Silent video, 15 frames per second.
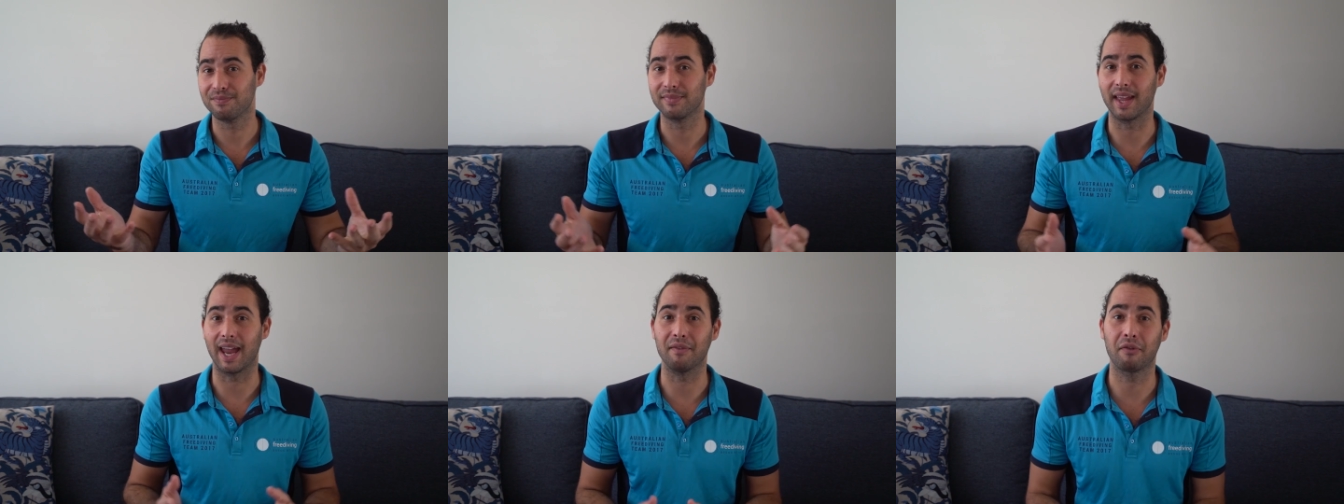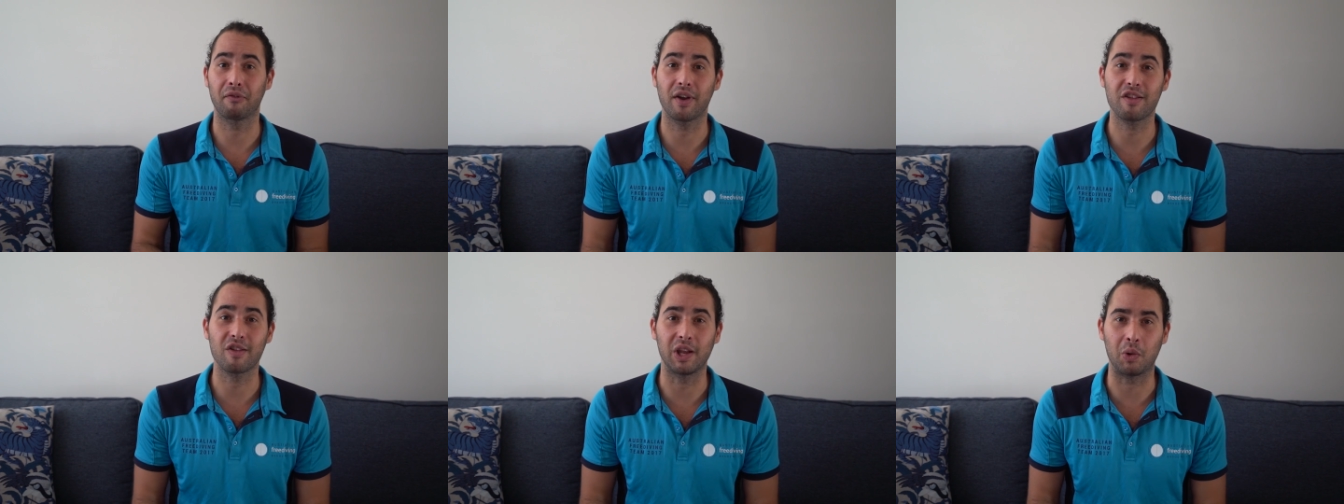they have a
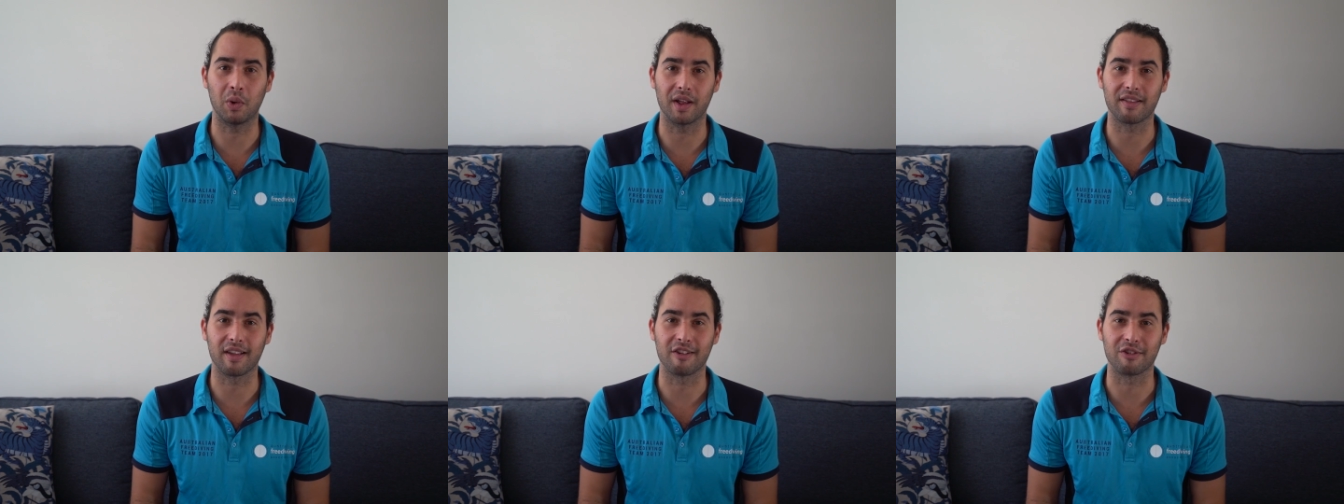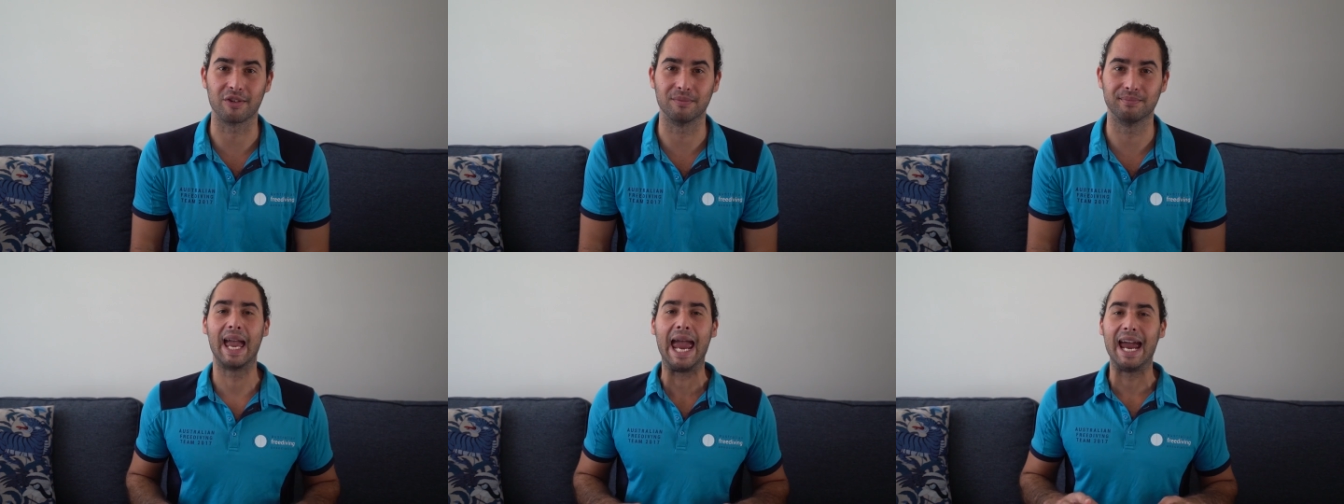Frenzel
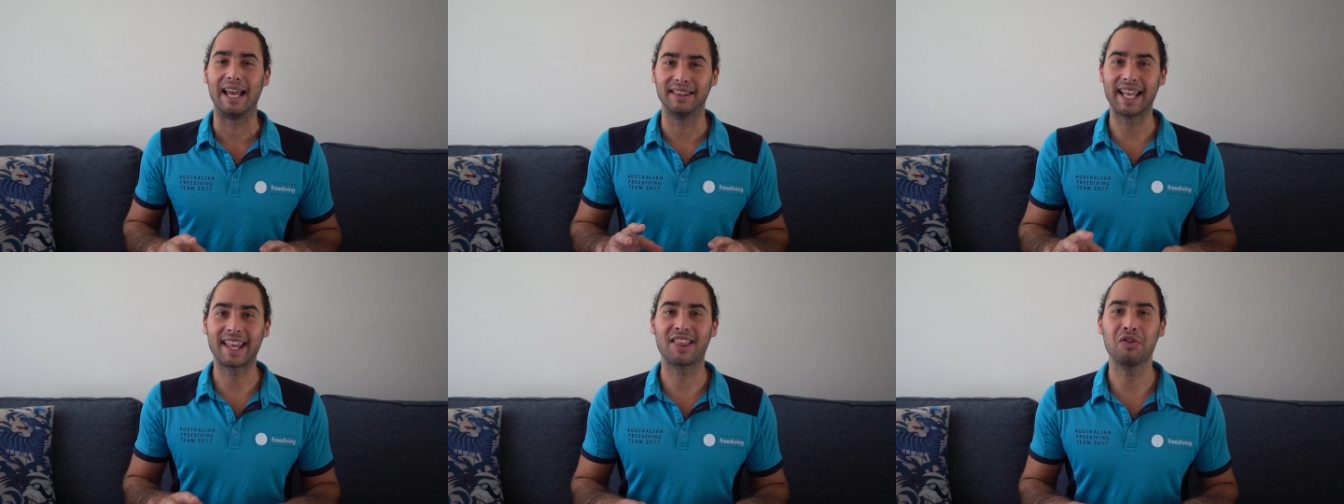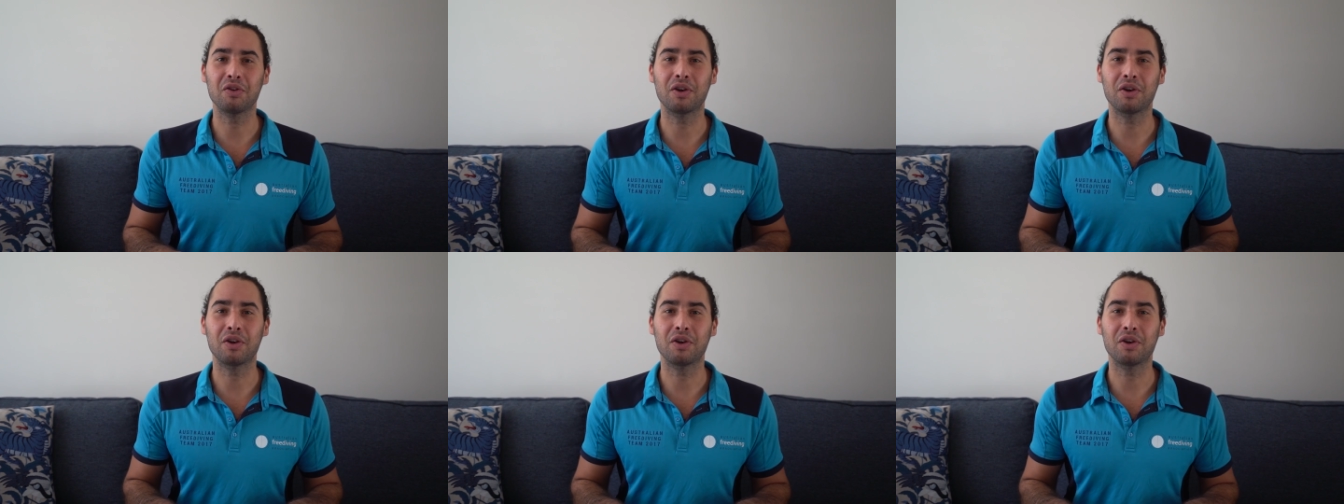equalization. Let's